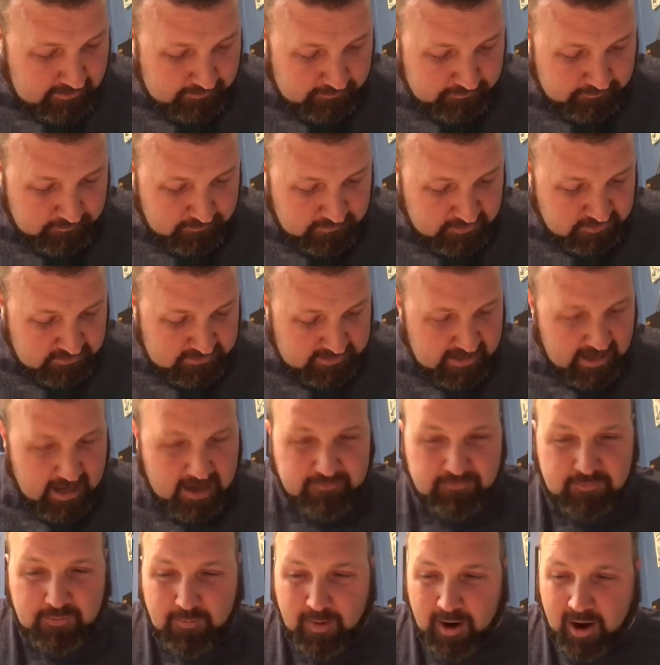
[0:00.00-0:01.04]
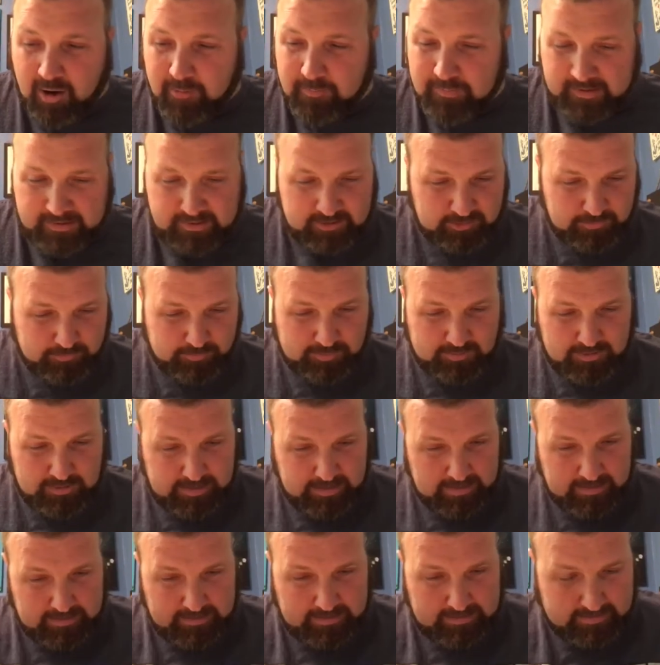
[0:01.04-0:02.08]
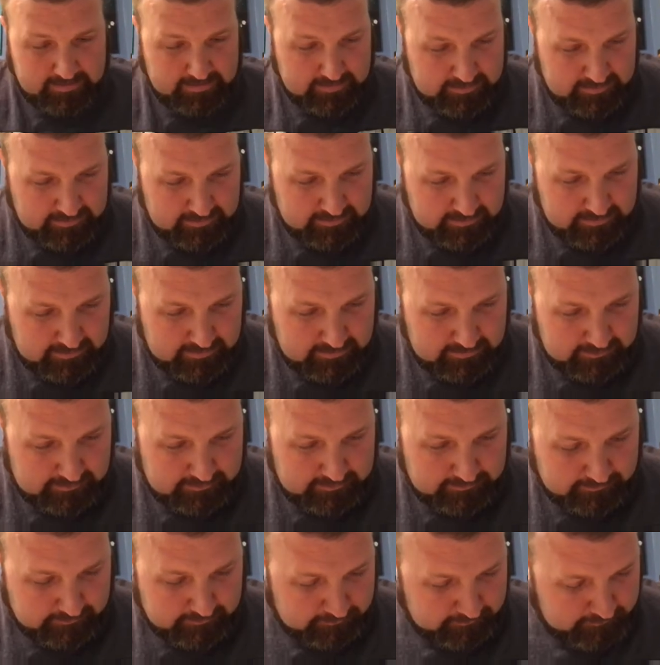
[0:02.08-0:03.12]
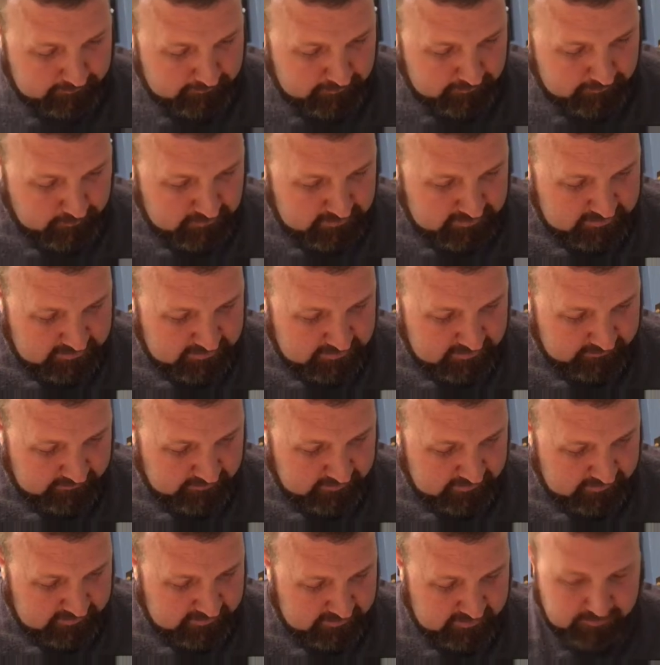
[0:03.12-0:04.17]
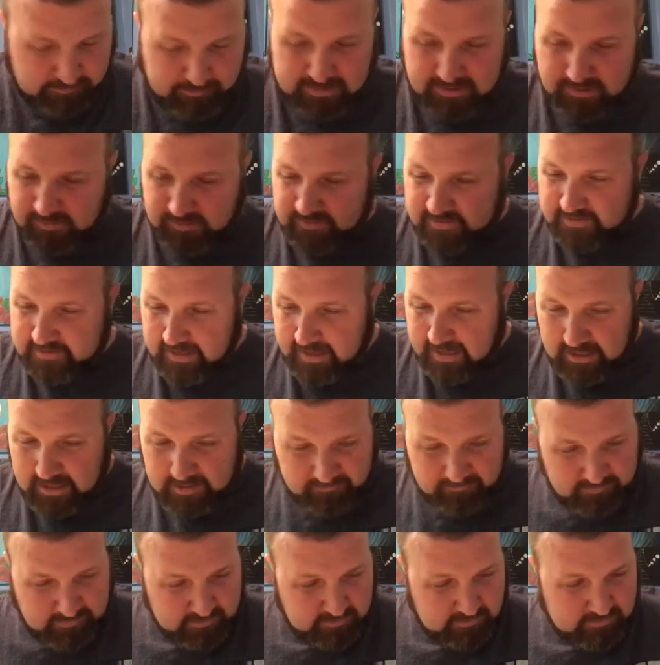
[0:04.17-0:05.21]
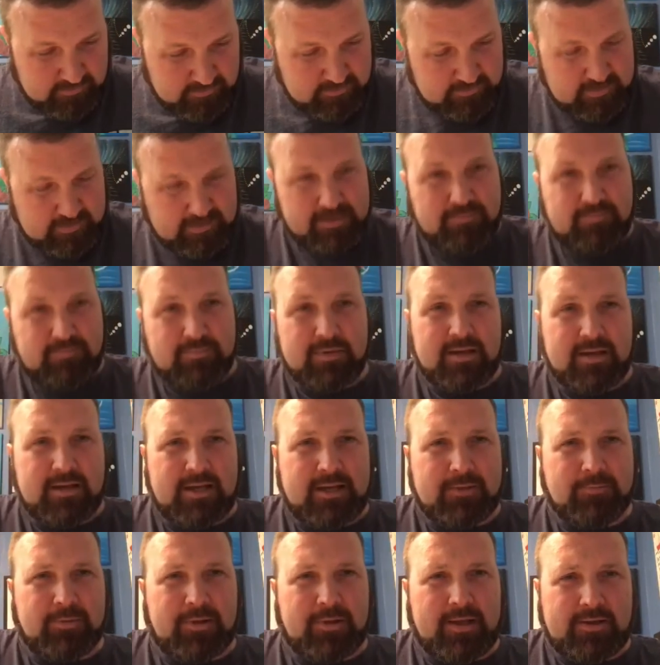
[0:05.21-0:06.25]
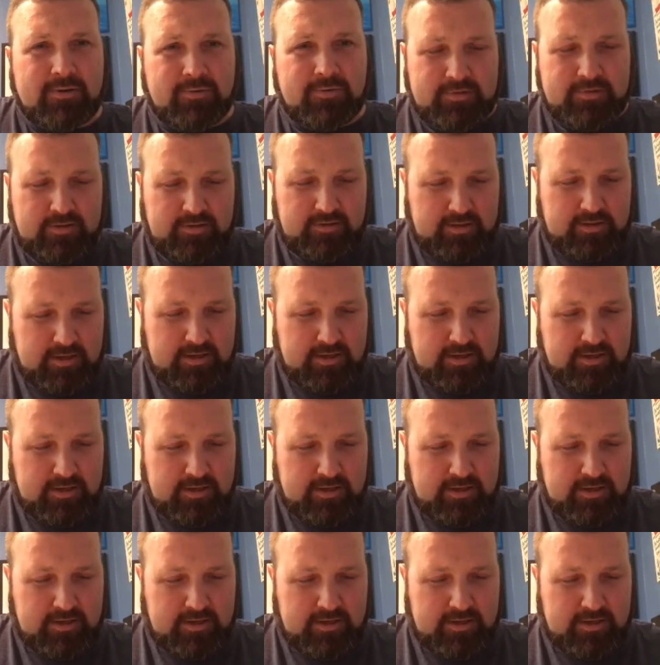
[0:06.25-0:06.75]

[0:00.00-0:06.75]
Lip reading: There's a guy from Albany who played. Let me see if he's here. Bill Stanfield. He played on the